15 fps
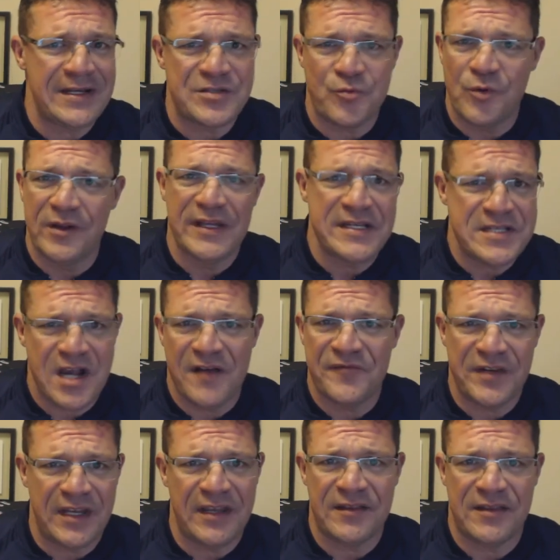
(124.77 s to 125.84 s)
It's really
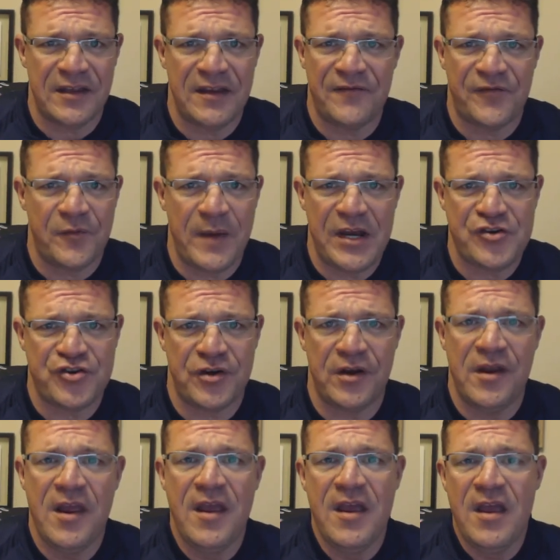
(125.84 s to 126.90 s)
tough to get the
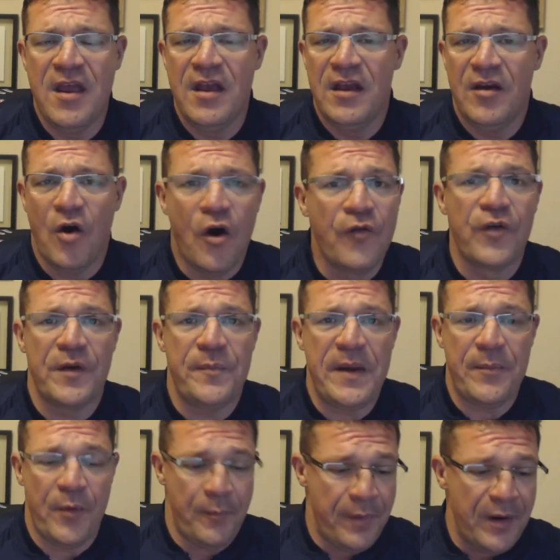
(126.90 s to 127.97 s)
information over to
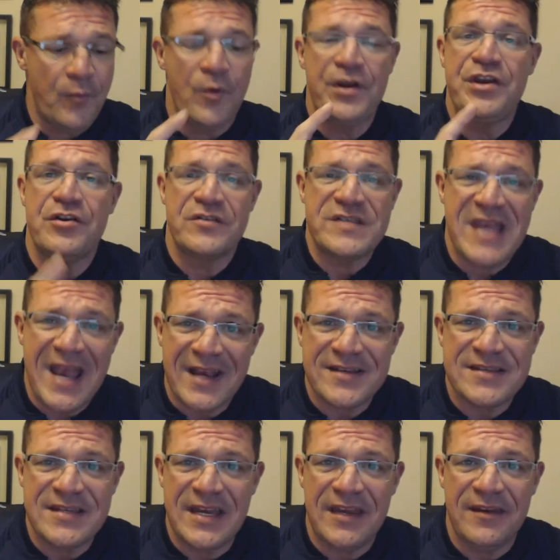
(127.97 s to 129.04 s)
people. But when you're
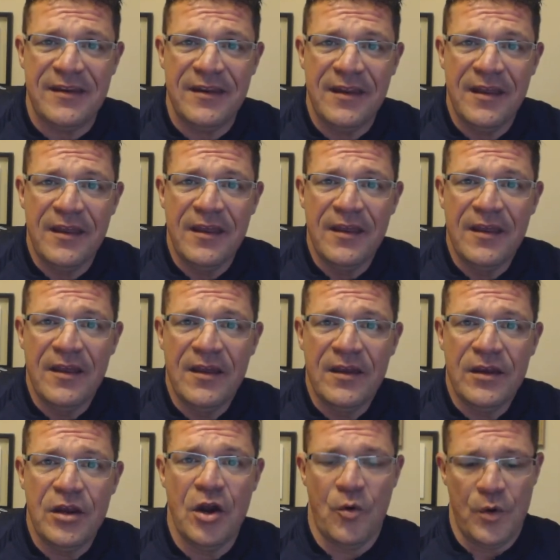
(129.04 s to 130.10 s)
texting,
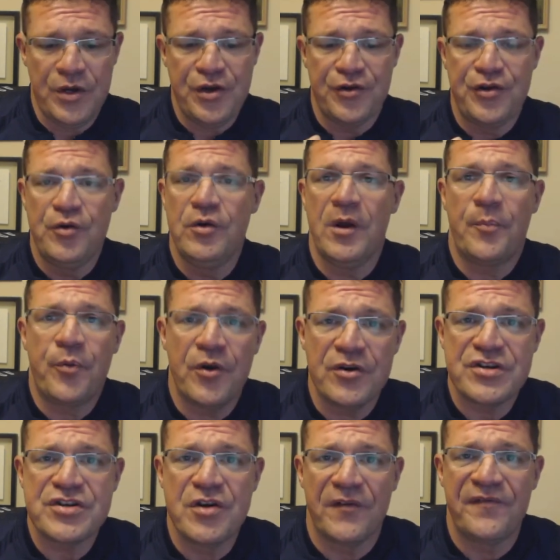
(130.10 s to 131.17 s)
when you're doing a
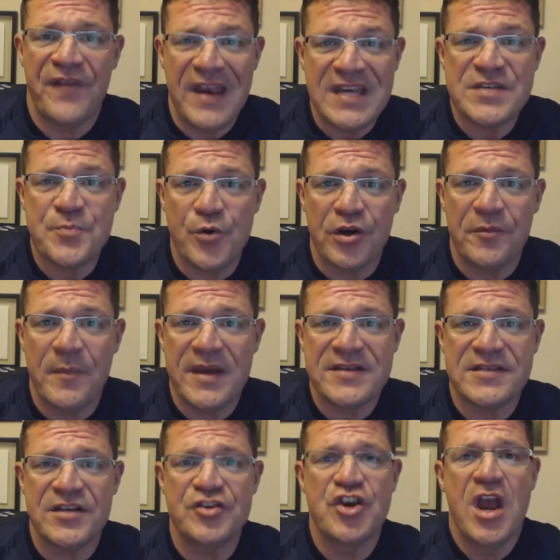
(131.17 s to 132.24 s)
personal Facebook
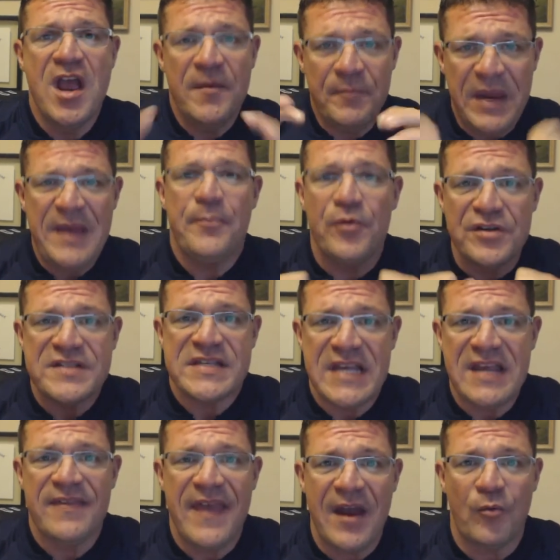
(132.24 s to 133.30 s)
message, people
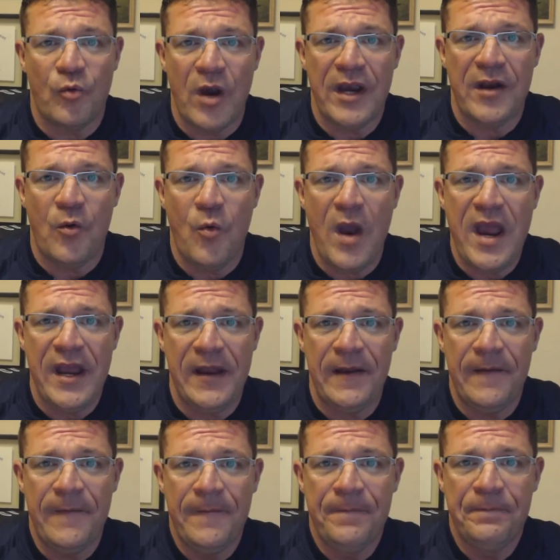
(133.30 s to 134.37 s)
see that right away,
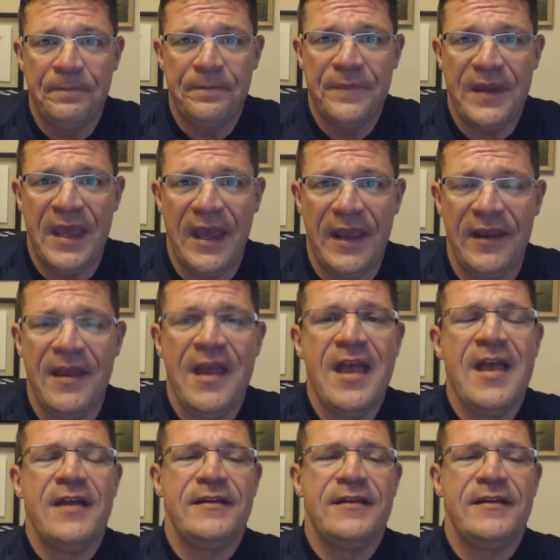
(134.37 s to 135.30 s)
okay?